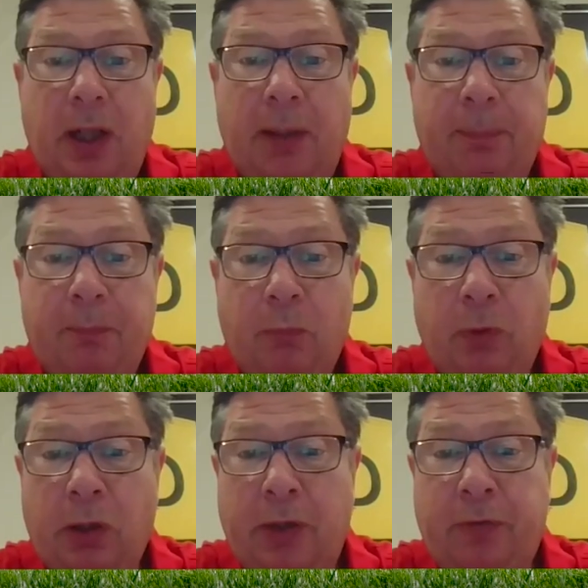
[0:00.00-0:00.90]

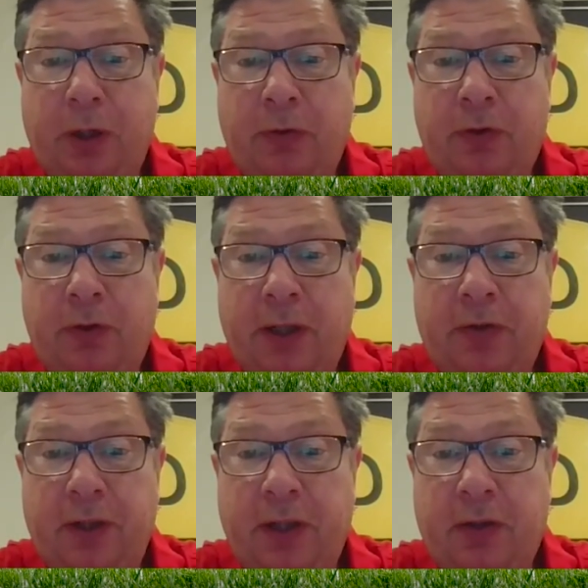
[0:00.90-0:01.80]
Well, let's go
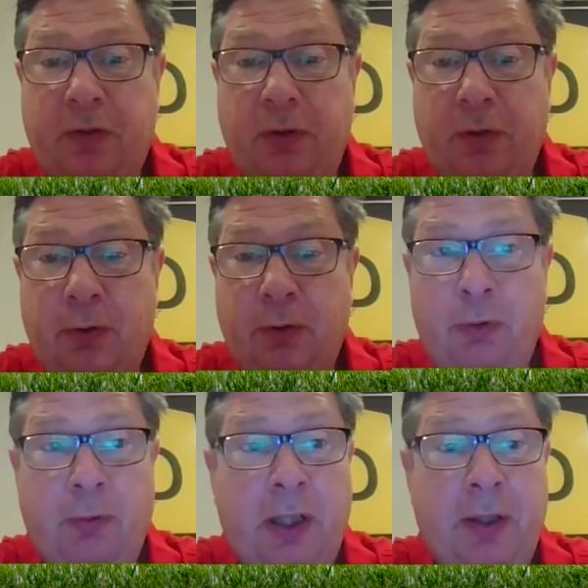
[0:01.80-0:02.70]
straight
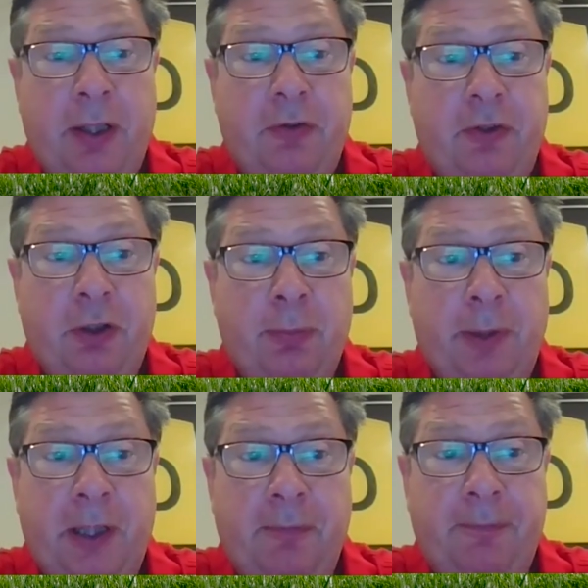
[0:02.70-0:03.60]
into the
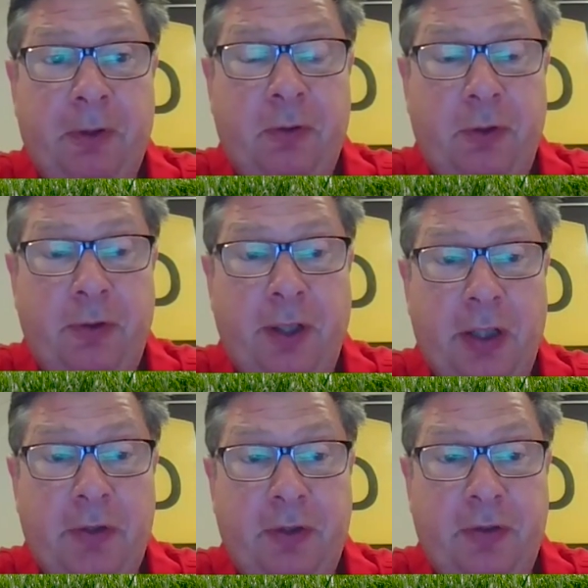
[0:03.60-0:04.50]
Albany, the
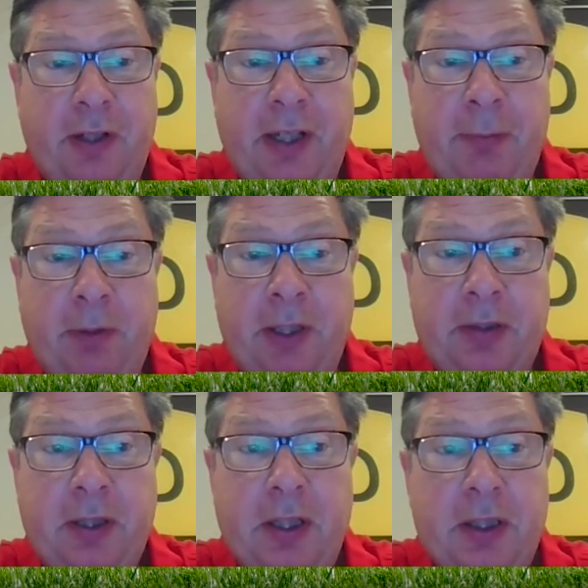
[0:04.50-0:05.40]
2:30 today, where
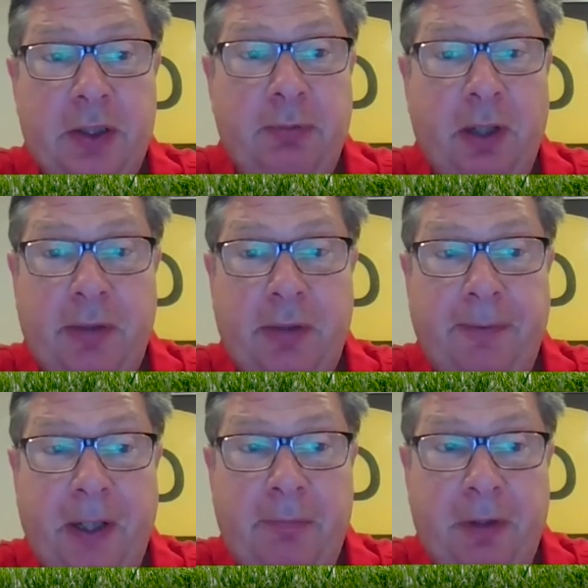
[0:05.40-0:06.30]
you ride the
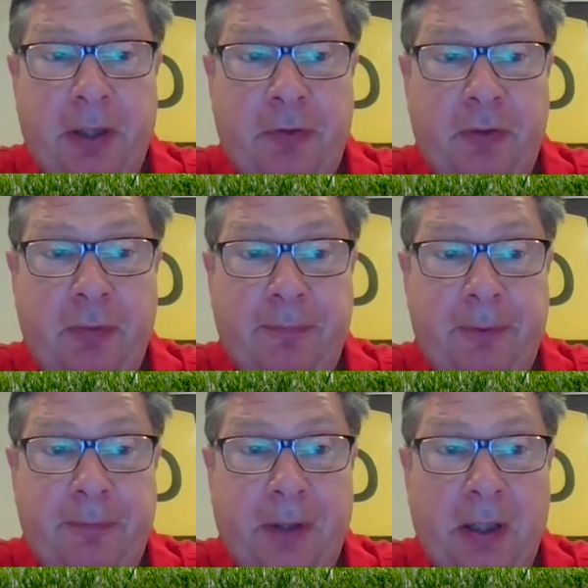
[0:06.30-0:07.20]
favorites
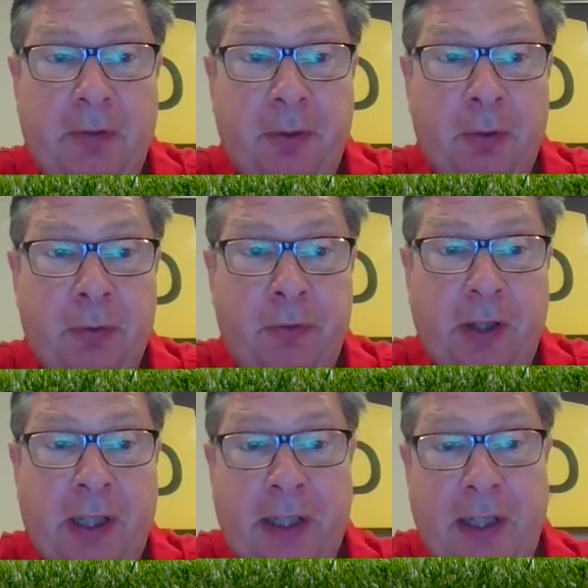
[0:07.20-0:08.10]
for a friend of yours
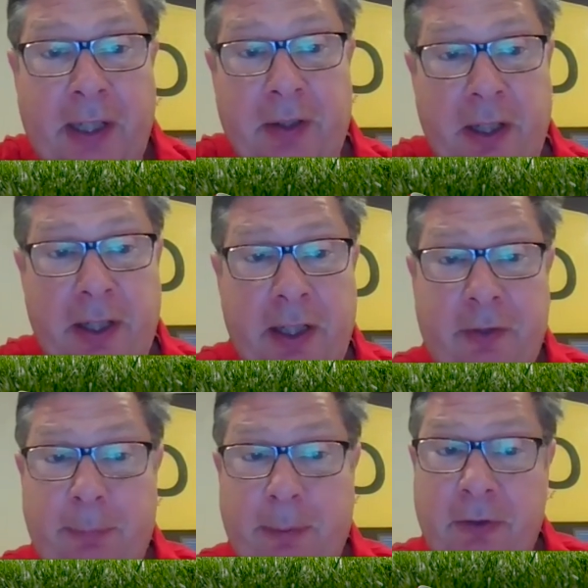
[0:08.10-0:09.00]
and
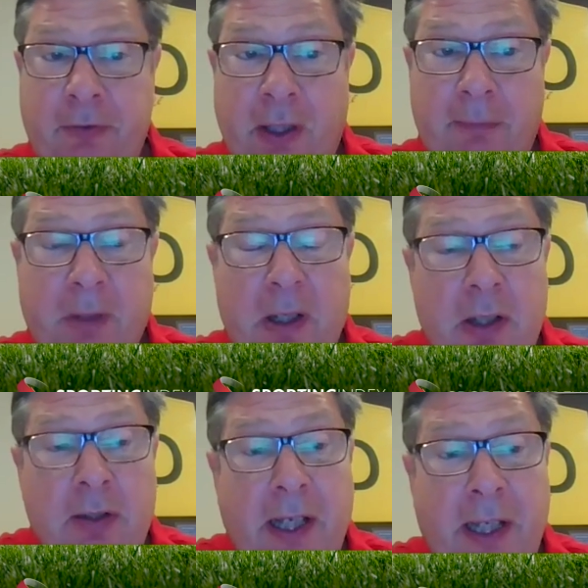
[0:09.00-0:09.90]
his mates,
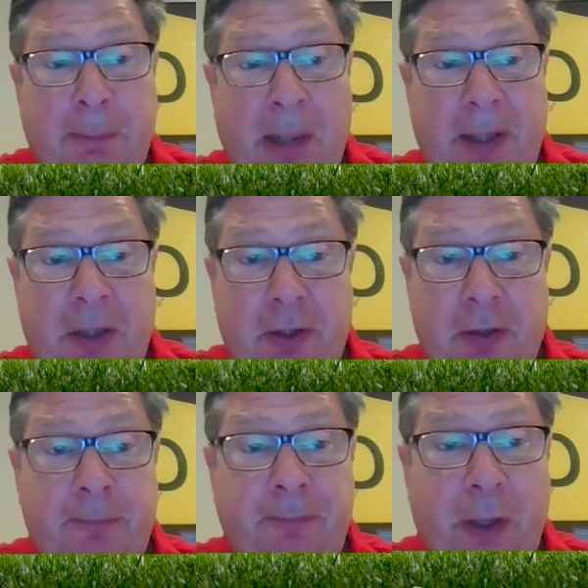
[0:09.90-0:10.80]
Ed
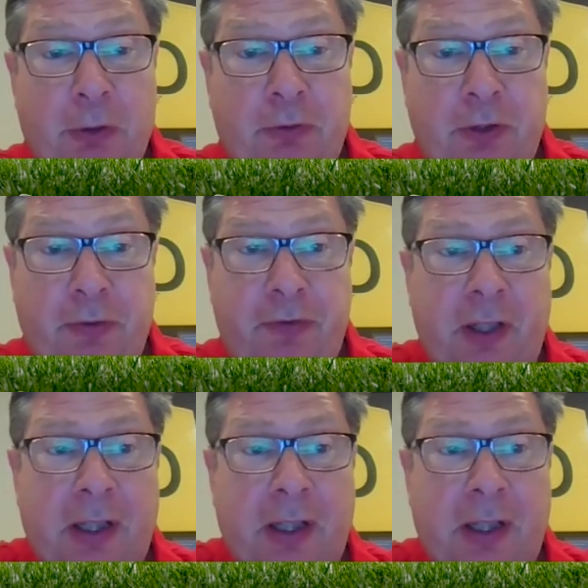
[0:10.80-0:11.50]
Babington, Flotus.